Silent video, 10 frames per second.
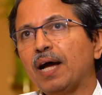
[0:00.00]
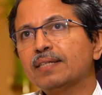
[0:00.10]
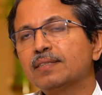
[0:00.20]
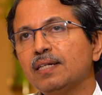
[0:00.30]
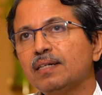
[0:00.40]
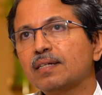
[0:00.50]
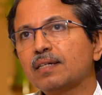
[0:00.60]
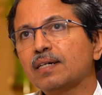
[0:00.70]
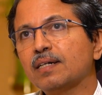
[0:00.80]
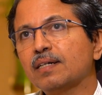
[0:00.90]
I think
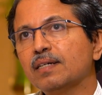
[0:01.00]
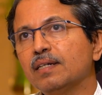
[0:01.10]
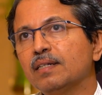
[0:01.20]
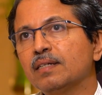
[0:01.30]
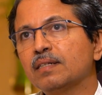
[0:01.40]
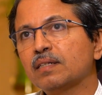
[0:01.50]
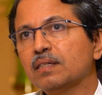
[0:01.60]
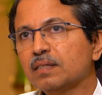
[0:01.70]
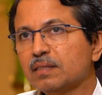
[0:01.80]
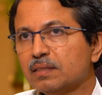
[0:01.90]
in
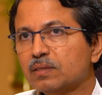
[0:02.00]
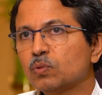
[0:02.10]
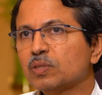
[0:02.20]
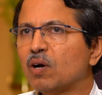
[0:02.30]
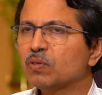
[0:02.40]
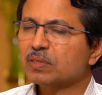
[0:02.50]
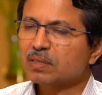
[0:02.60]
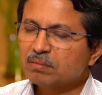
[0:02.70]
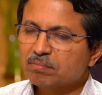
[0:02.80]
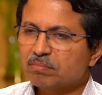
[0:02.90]

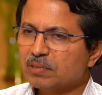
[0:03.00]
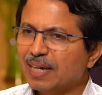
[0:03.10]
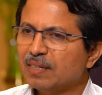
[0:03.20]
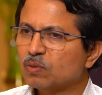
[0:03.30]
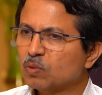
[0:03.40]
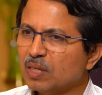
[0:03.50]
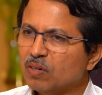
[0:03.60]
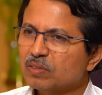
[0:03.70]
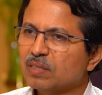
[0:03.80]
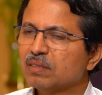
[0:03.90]

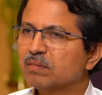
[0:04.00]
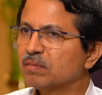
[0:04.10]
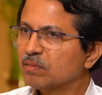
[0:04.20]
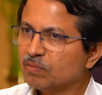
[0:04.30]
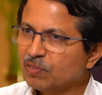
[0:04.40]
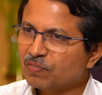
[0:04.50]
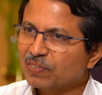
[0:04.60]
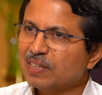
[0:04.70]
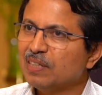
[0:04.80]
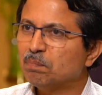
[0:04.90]

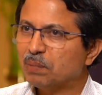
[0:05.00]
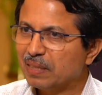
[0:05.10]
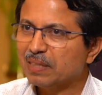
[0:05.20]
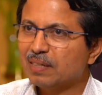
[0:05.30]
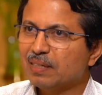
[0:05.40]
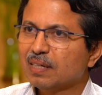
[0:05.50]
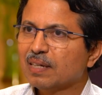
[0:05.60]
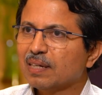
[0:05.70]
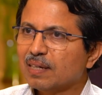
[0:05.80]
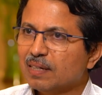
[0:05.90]
2010-2015 period
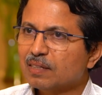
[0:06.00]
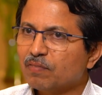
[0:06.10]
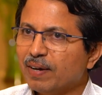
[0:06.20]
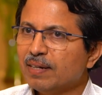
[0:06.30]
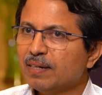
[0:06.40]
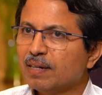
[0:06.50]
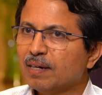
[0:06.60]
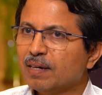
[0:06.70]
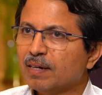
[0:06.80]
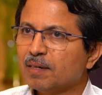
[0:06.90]
is when,
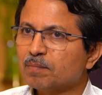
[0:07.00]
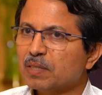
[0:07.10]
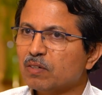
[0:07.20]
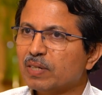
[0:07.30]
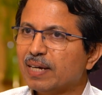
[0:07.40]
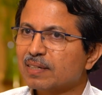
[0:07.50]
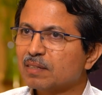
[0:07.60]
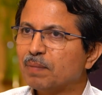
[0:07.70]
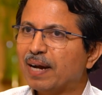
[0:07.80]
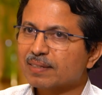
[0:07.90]
you know,
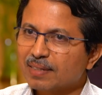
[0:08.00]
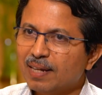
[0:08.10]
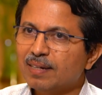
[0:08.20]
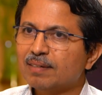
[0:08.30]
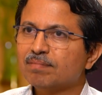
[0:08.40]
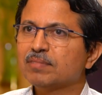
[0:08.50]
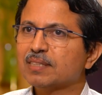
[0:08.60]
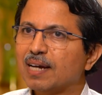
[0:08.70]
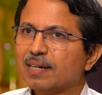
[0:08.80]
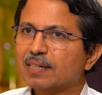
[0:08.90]
director back then
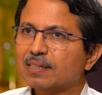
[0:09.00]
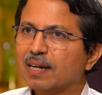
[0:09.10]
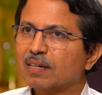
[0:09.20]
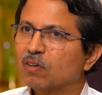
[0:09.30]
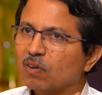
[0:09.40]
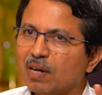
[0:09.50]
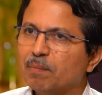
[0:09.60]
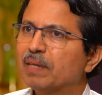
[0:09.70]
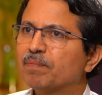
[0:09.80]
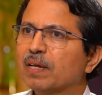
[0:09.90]
decided that, look, I
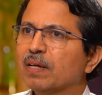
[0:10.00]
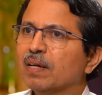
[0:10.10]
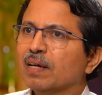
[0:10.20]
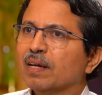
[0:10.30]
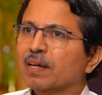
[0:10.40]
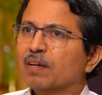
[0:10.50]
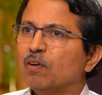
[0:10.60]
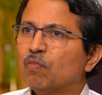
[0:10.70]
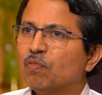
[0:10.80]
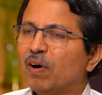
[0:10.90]
mean, you
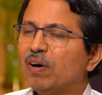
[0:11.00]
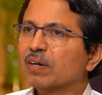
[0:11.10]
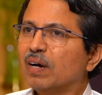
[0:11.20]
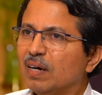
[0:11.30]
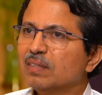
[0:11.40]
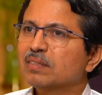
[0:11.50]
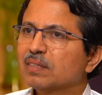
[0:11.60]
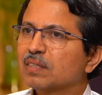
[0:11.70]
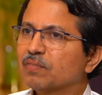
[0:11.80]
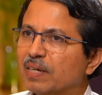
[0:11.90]
know, for us
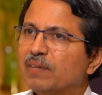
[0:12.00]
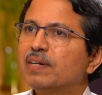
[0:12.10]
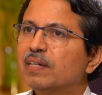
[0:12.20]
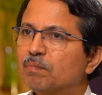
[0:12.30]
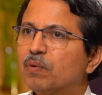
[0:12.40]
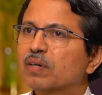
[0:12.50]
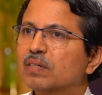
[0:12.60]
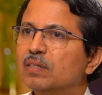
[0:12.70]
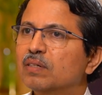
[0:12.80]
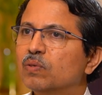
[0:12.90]
it is very, very
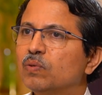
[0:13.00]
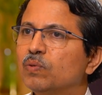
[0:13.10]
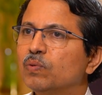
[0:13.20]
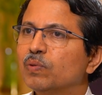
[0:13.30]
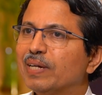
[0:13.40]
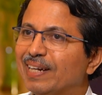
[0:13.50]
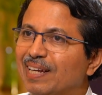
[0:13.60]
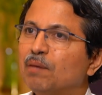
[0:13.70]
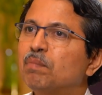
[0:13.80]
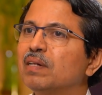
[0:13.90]
important to
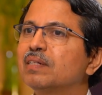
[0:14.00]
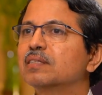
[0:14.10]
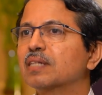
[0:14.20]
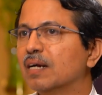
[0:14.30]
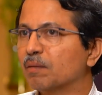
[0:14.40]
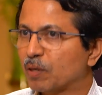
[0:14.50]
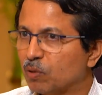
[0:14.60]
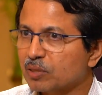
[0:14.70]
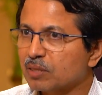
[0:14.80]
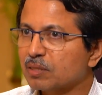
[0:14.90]
enable this startup
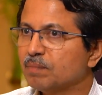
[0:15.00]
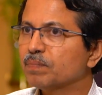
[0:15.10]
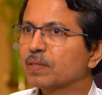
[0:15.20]
ecosystem,